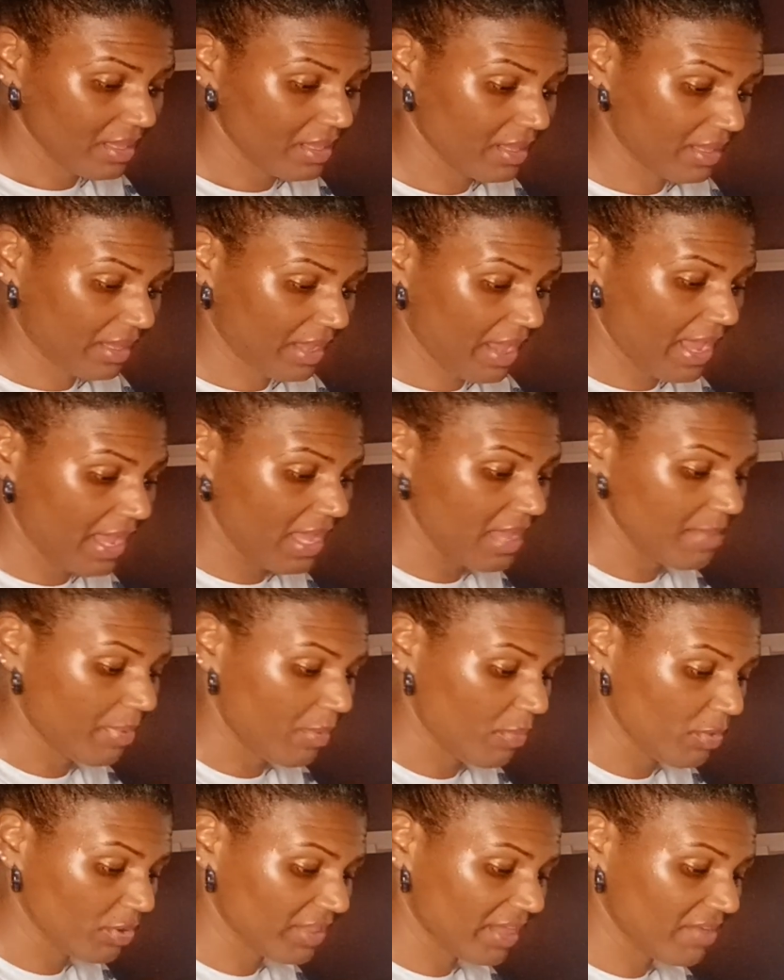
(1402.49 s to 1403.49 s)
Okay, but
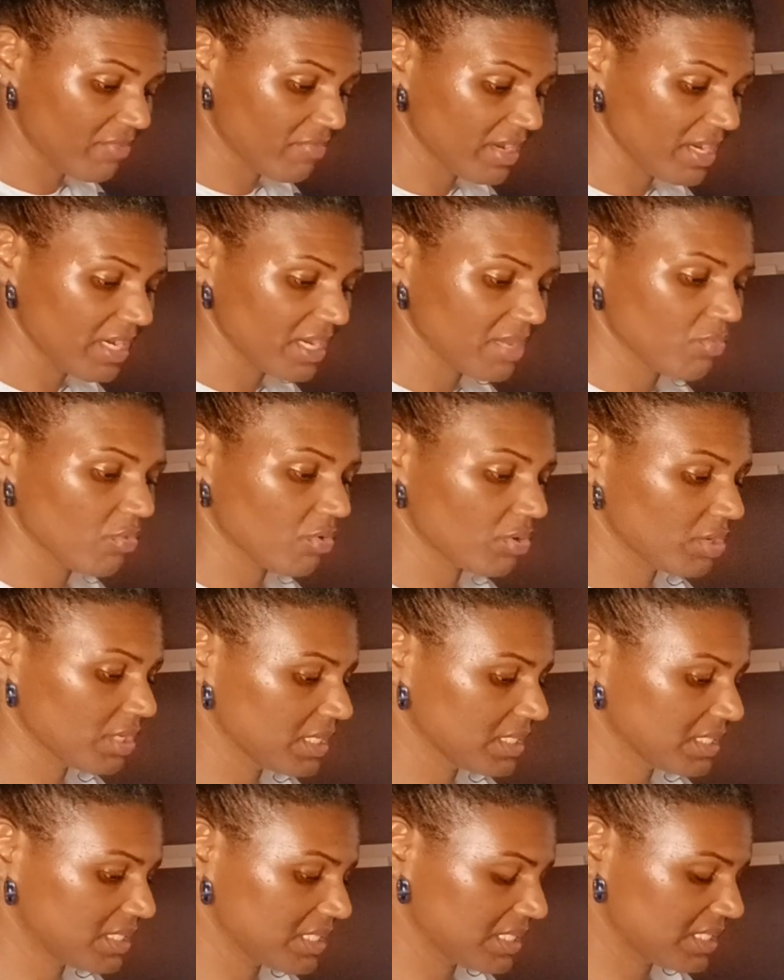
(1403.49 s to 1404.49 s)
what they really want
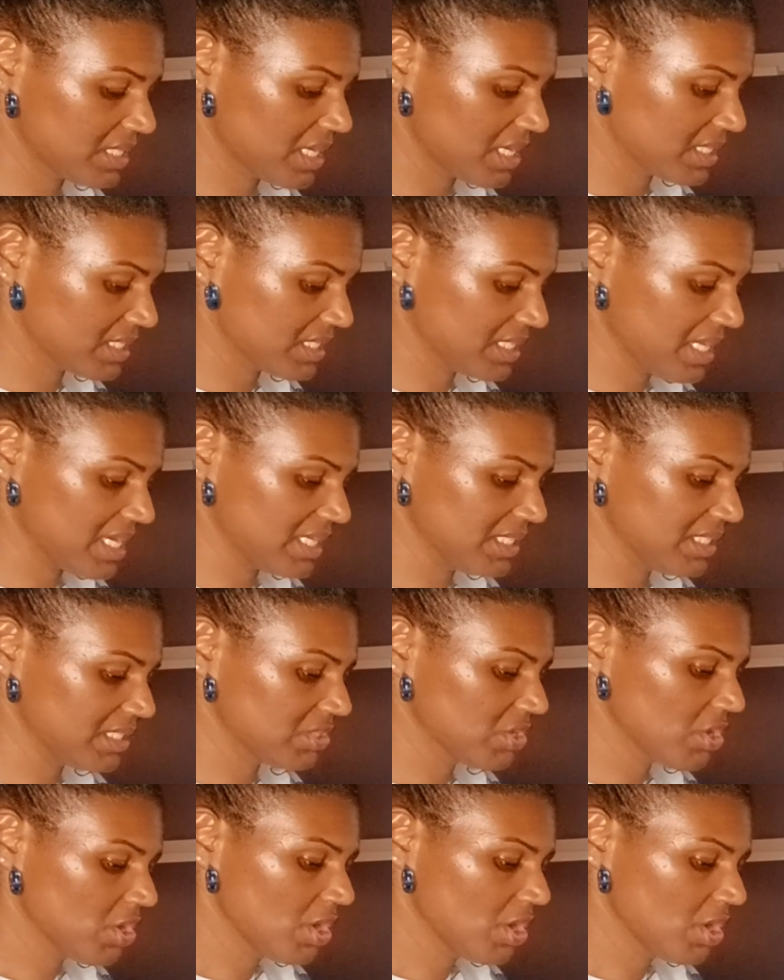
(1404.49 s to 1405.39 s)
is the success